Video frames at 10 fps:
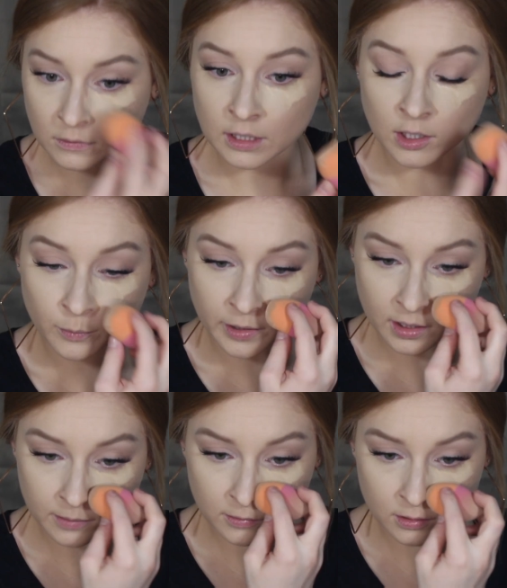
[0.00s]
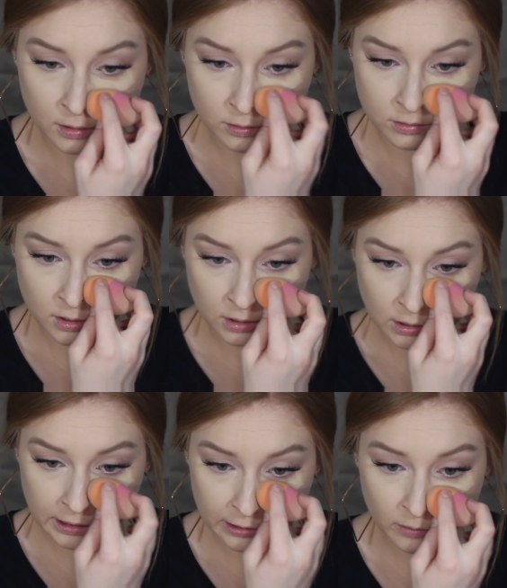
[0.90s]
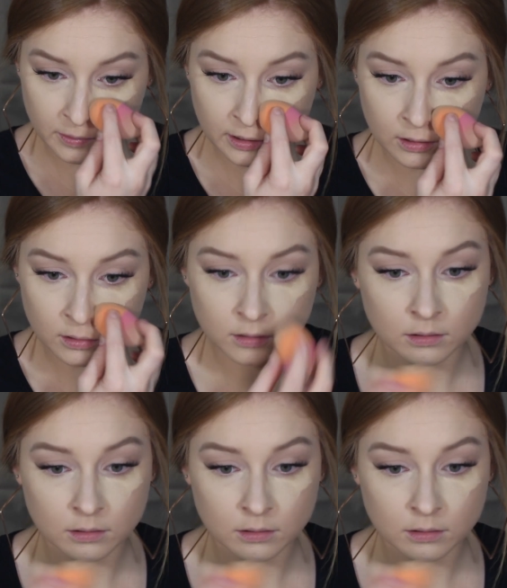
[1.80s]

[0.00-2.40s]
And I'll bring it up the nose a little bit.